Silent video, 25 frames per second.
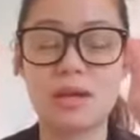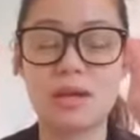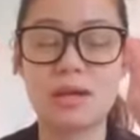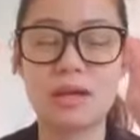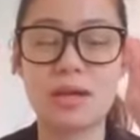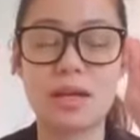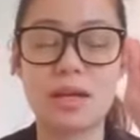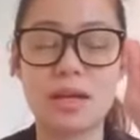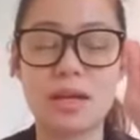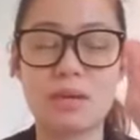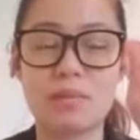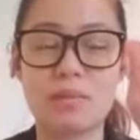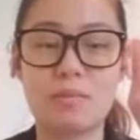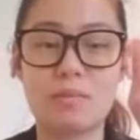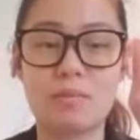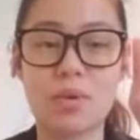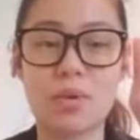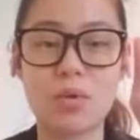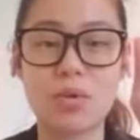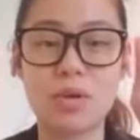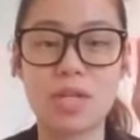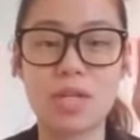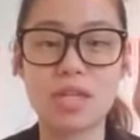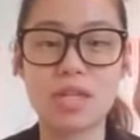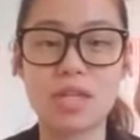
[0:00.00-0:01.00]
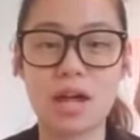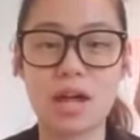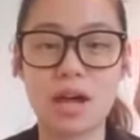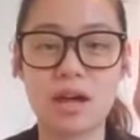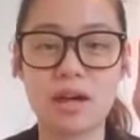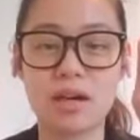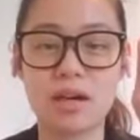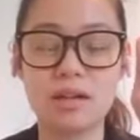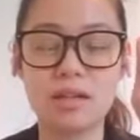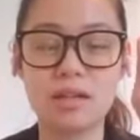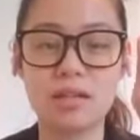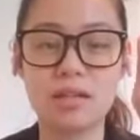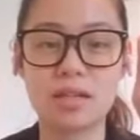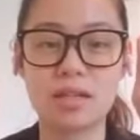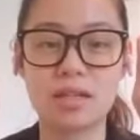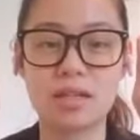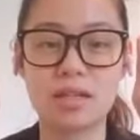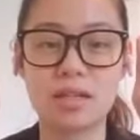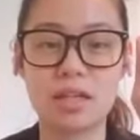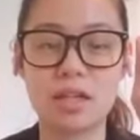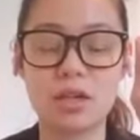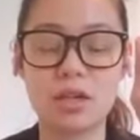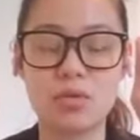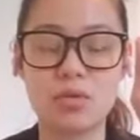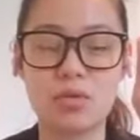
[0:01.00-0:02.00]
getting both sides as
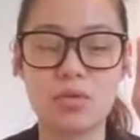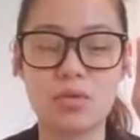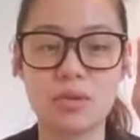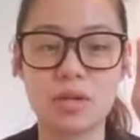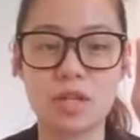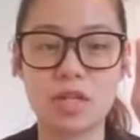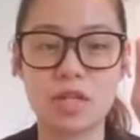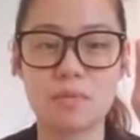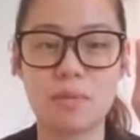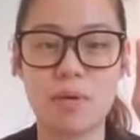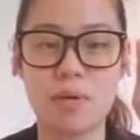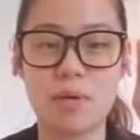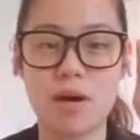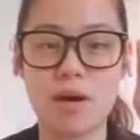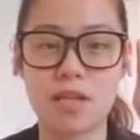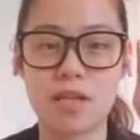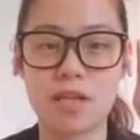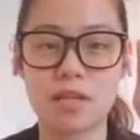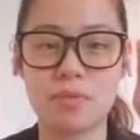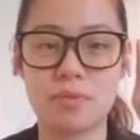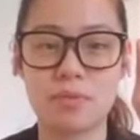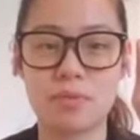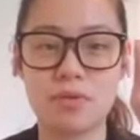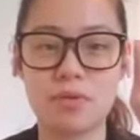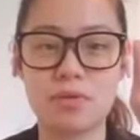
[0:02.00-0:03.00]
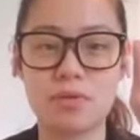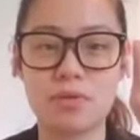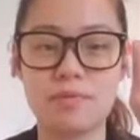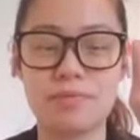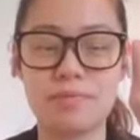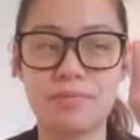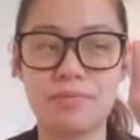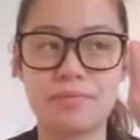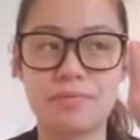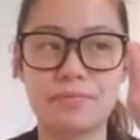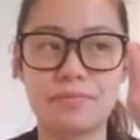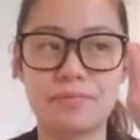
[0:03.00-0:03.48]
equal as possible.